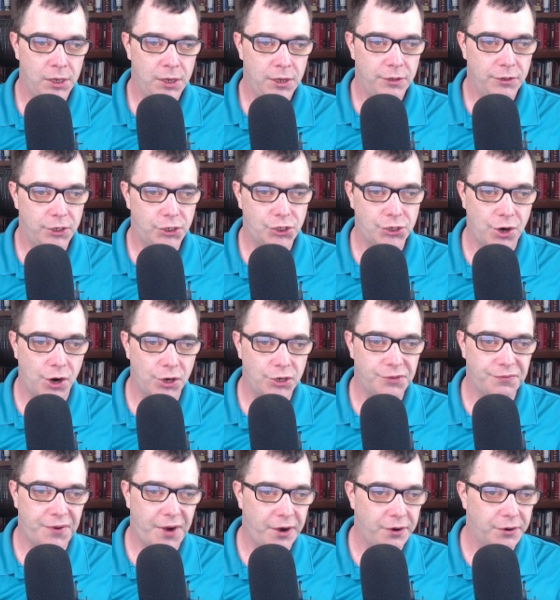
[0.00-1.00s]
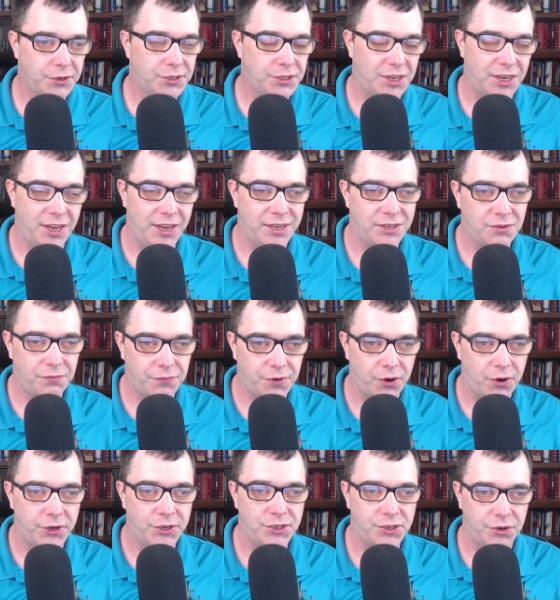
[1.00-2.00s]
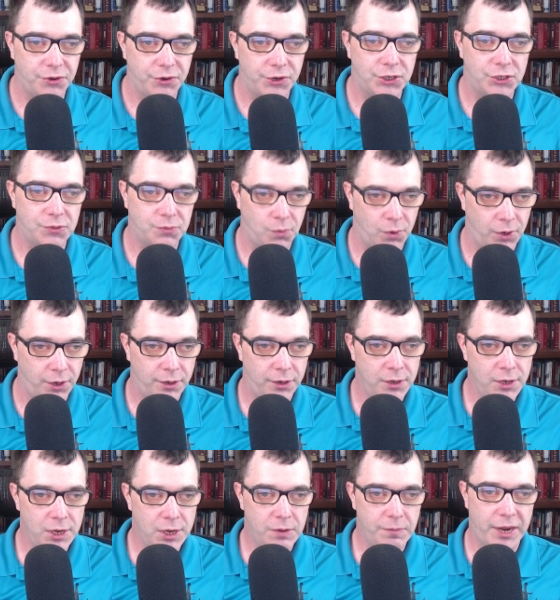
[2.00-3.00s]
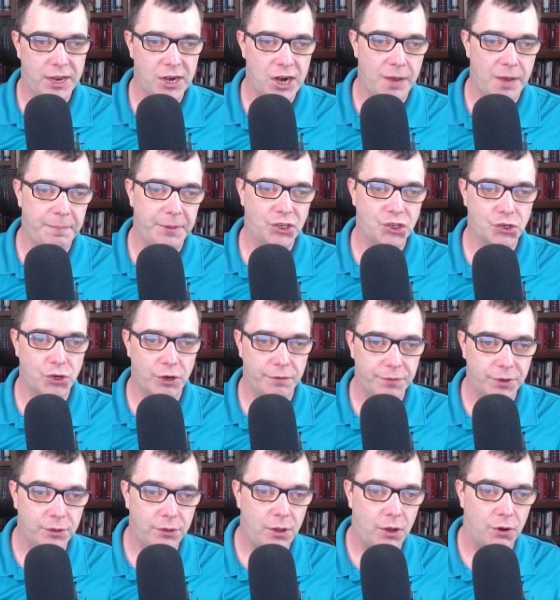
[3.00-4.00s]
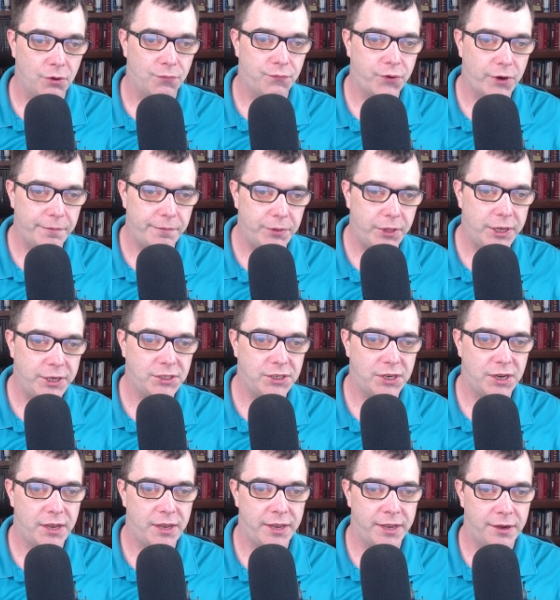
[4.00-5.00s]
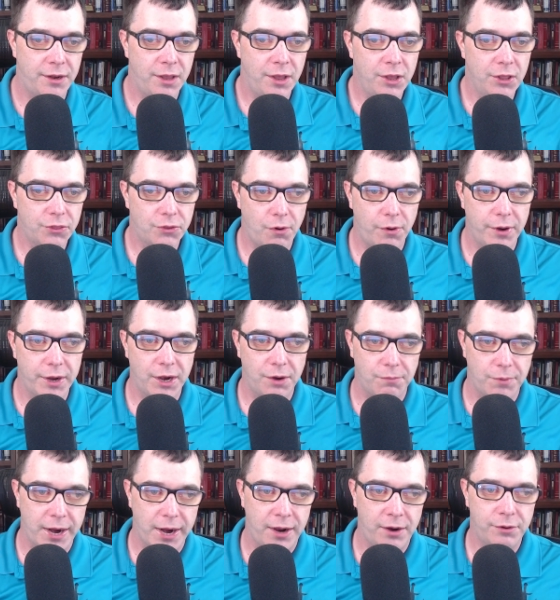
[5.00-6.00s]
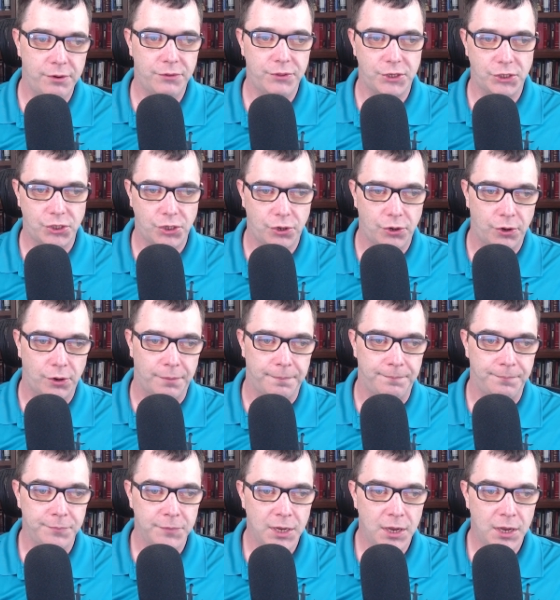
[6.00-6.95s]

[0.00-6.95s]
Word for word: The charge of heresy is a very serious one. We cannot be trivial or frivolous in throwing around the term.